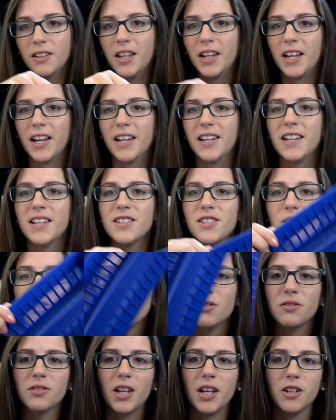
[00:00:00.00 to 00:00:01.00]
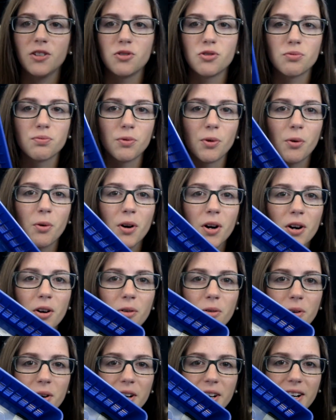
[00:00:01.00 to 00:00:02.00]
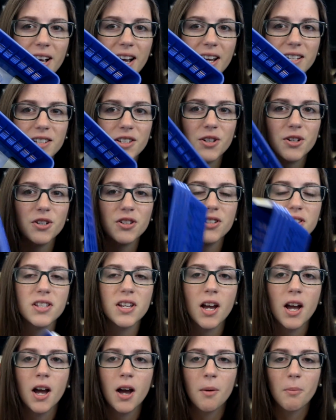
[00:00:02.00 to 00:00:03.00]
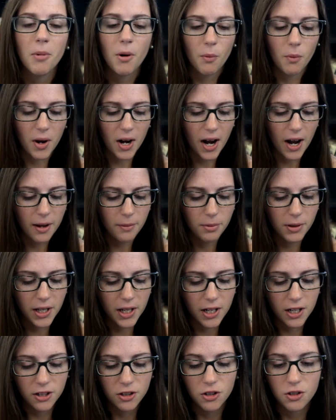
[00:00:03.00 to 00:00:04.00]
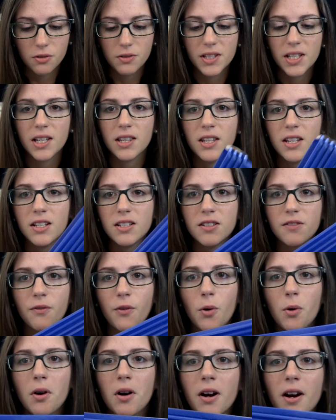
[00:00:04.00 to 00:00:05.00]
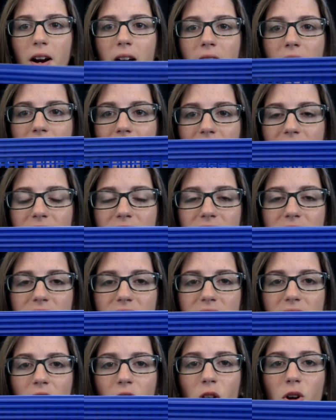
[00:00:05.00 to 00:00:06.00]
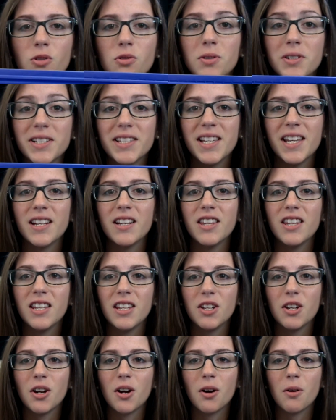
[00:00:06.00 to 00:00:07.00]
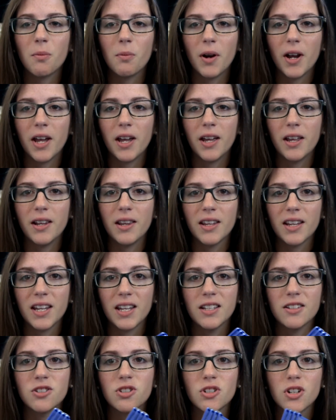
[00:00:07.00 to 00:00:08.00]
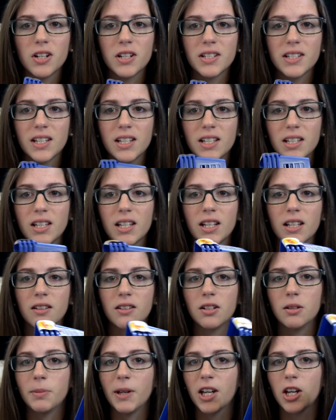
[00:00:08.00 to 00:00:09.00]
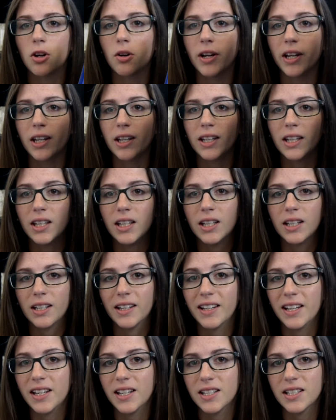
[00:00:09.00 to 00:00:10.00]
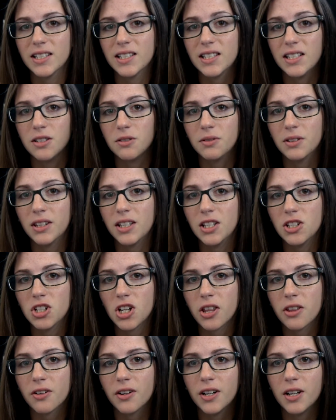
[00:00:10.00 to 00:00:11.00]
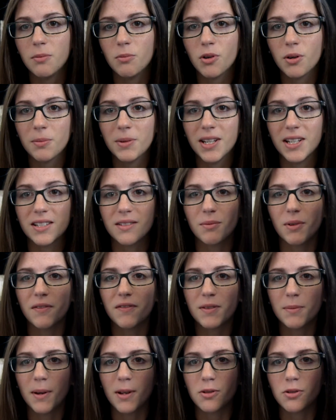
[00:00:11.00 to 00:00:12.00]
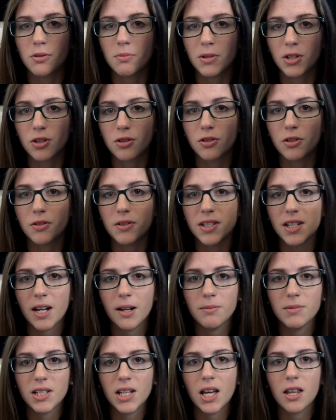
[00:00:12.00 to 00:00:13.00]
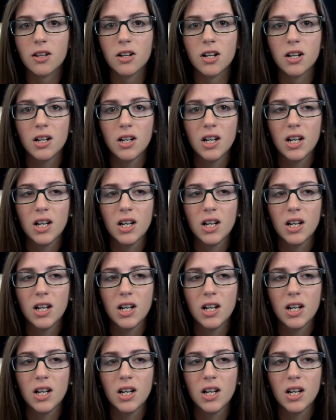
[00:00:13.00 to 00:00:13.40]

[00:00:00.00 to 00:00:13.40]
I guess they're drawer organizers, but what I plan on using these for is towards the end of the year, when the kids start to get a little bit cranky and can't deal with each other anymore because we've spent too much close time together.